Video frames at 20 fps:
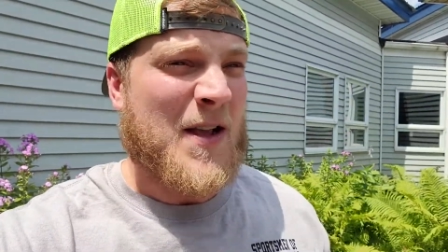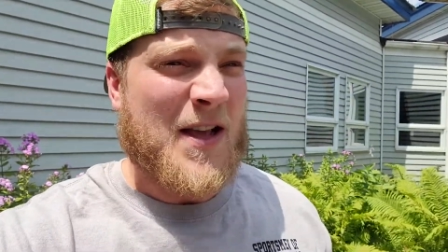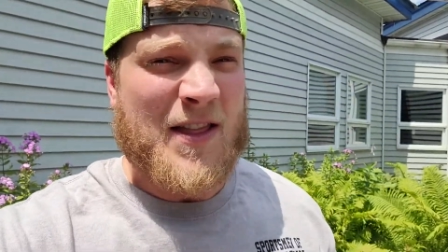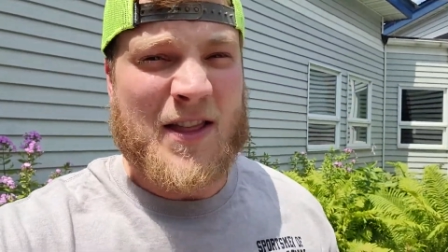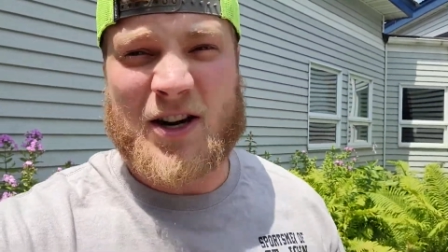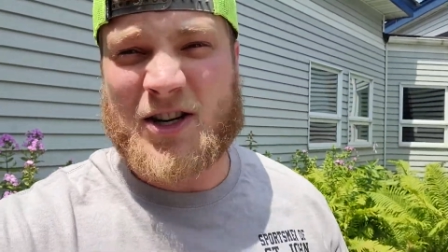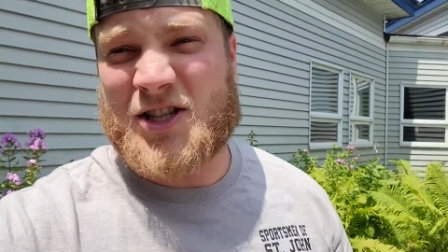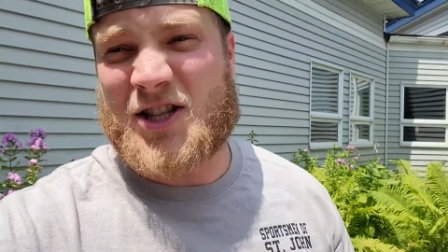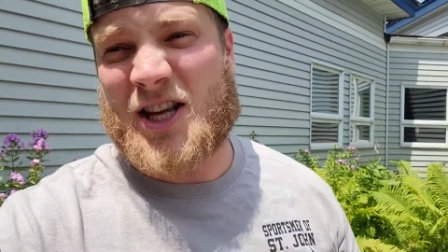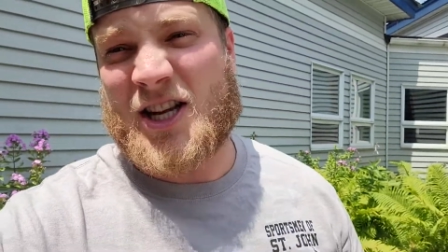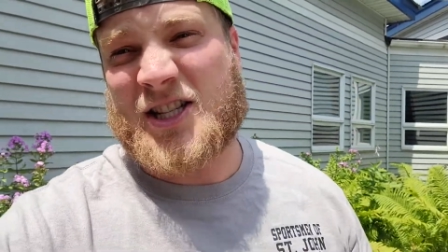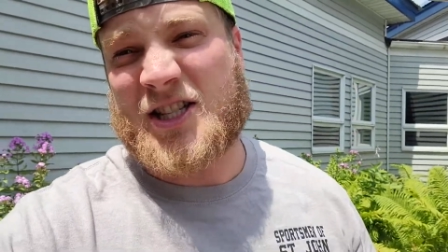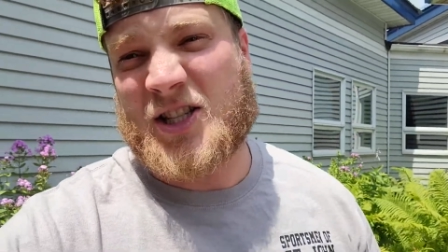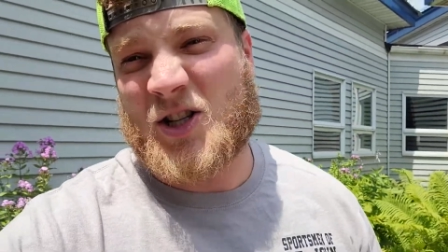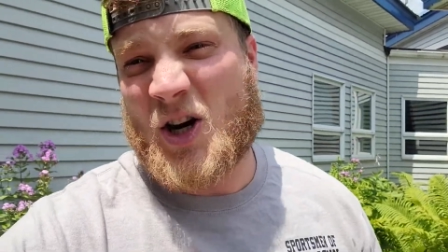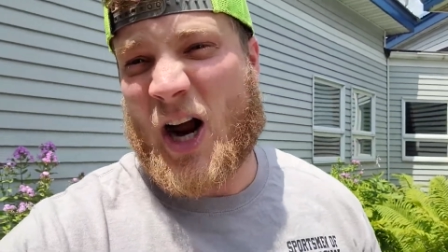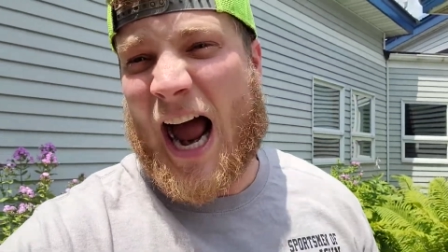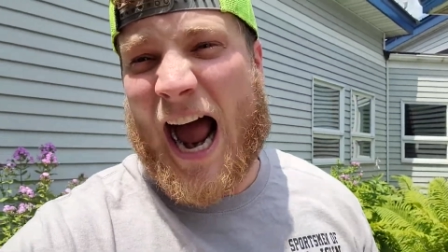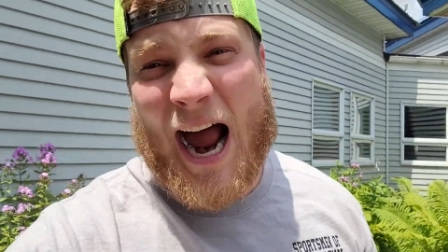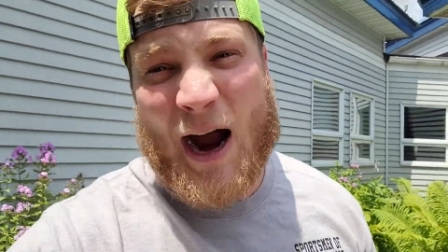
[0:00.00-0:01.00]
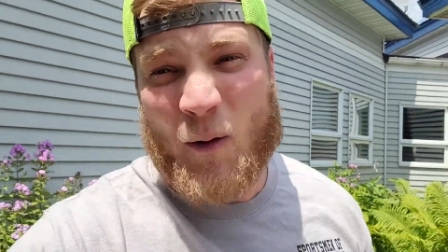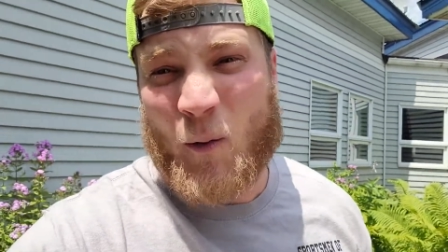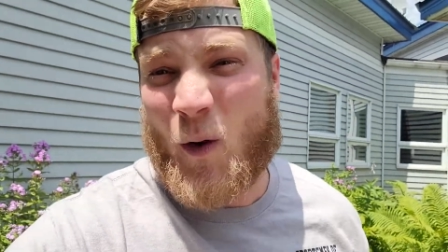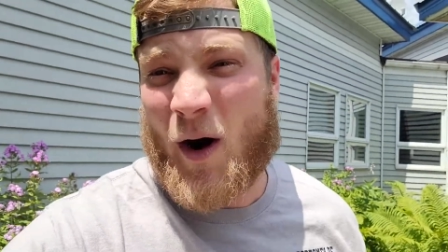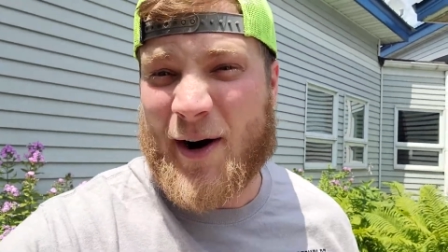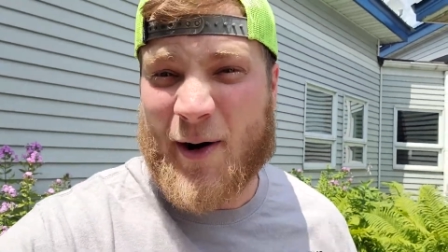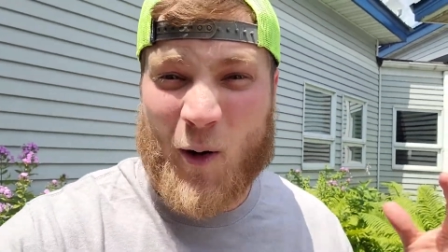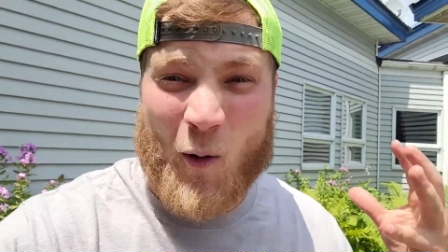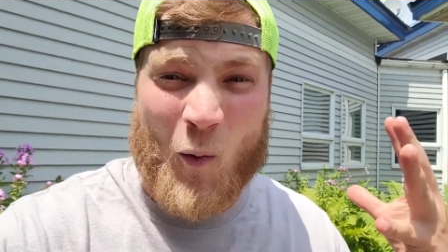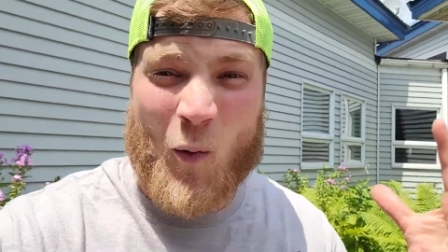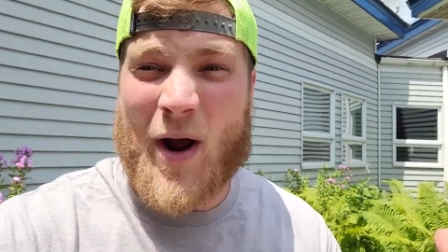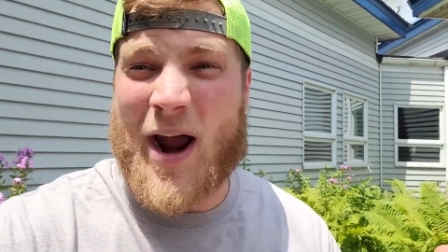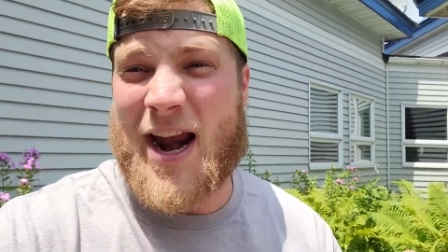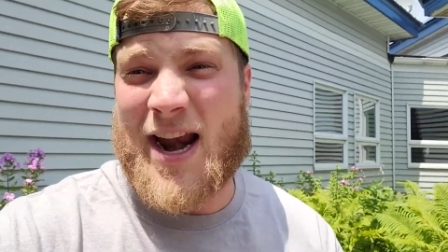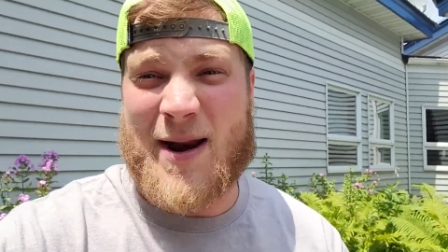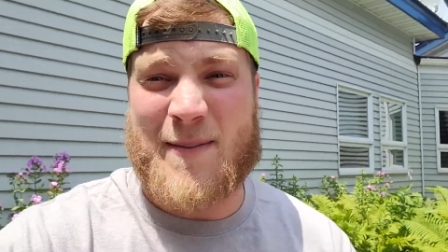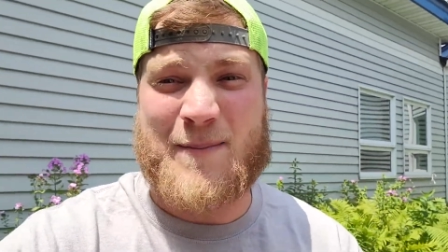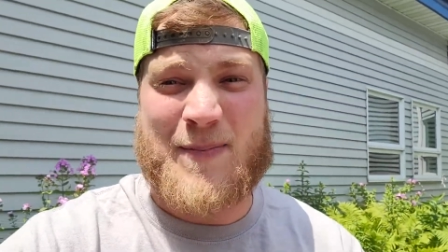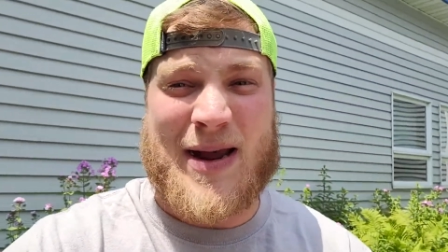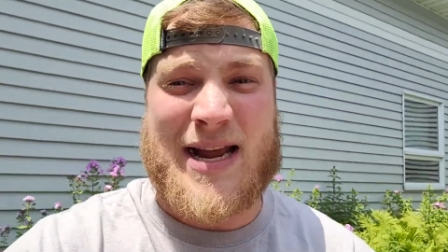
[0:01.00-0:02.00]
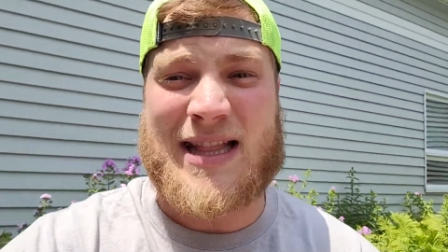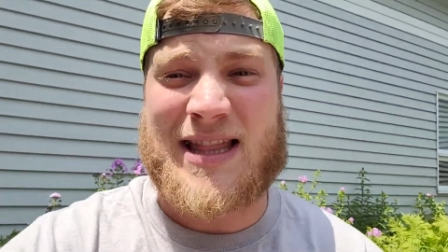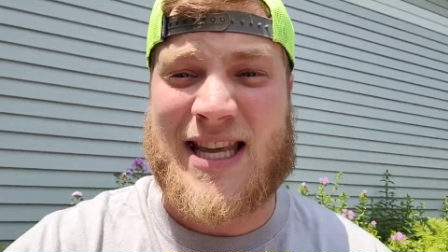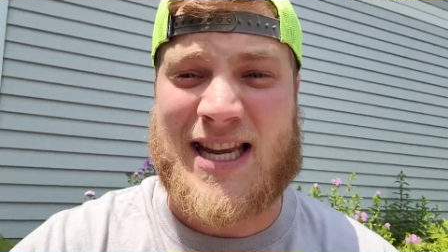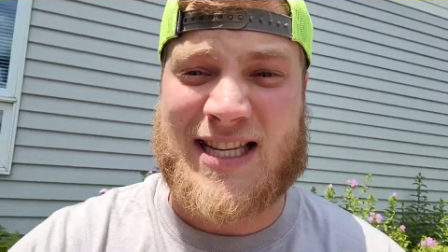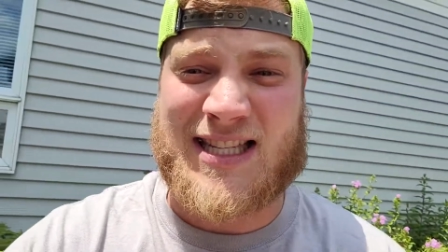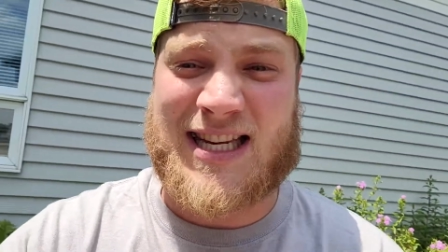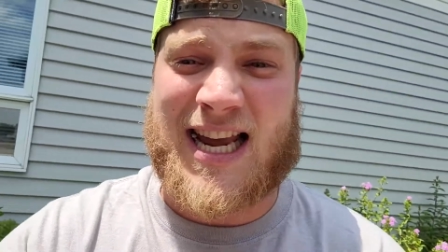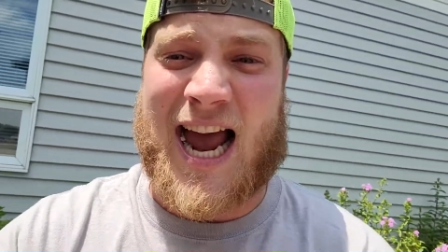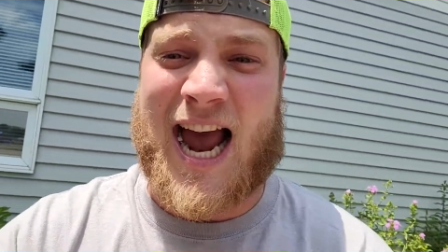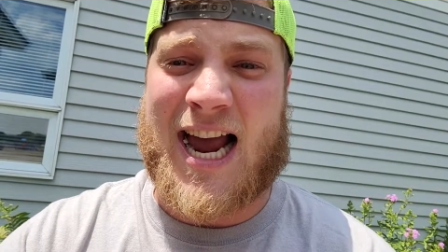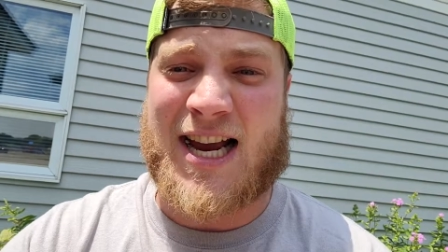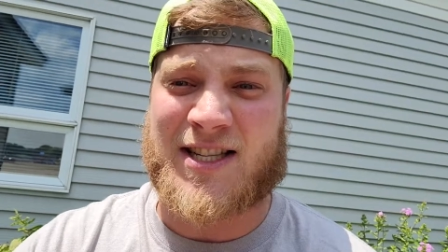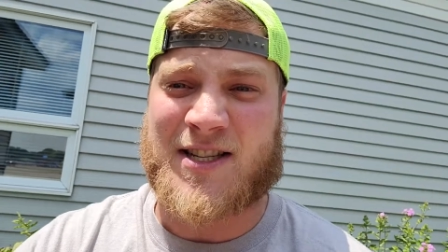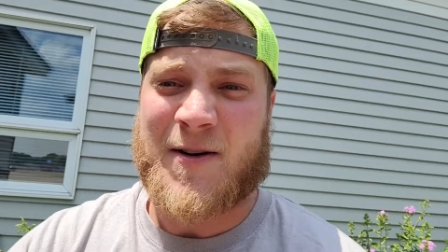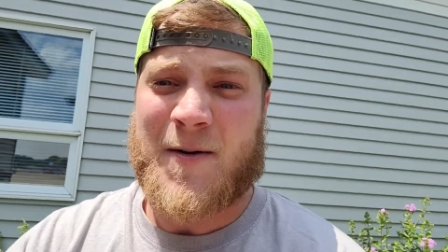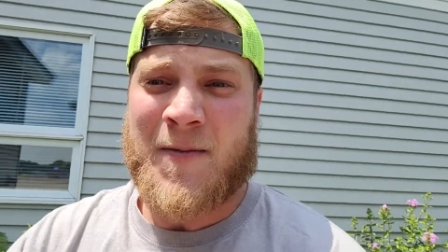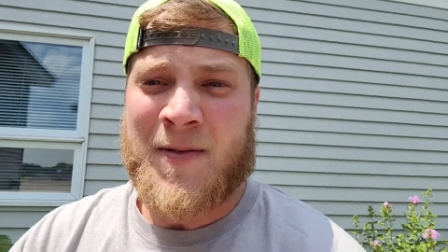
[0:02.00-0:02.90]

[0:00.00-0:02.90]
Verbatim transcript: there's this, I want to win and beat these guys.